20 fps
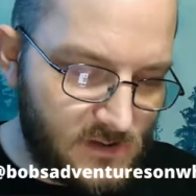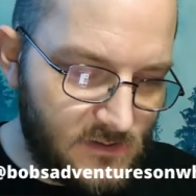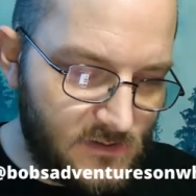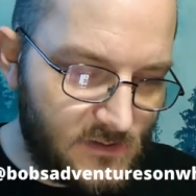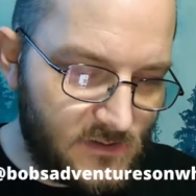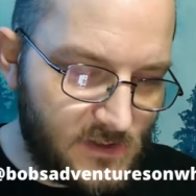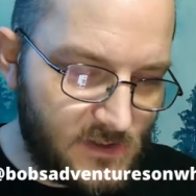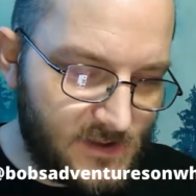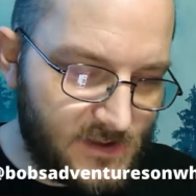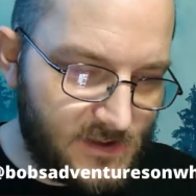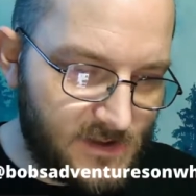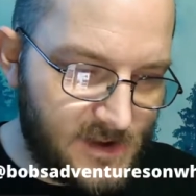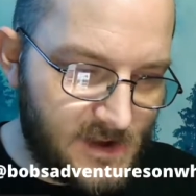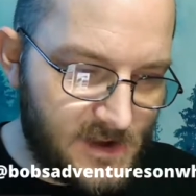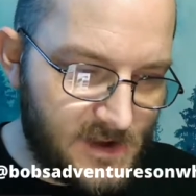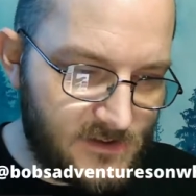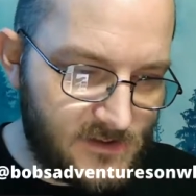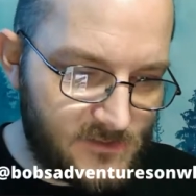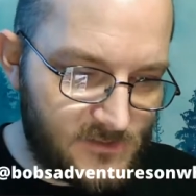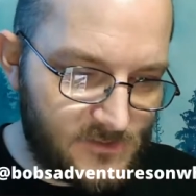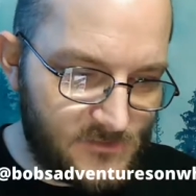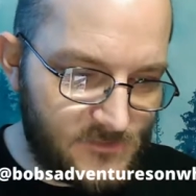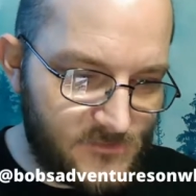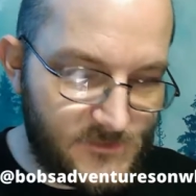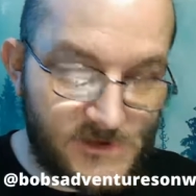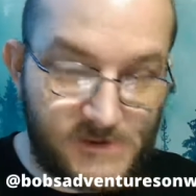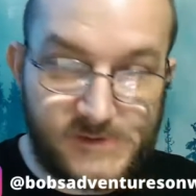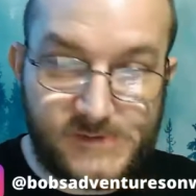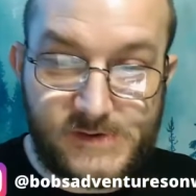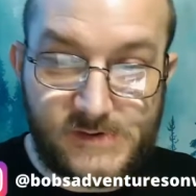looked like he had
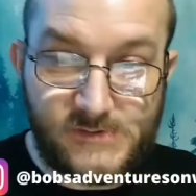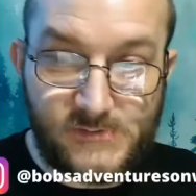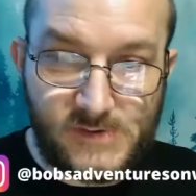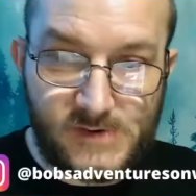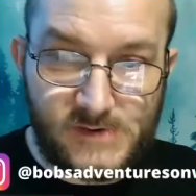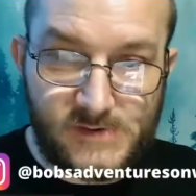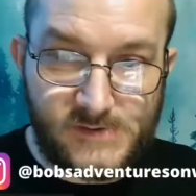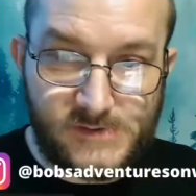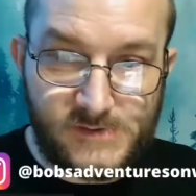there somewhere.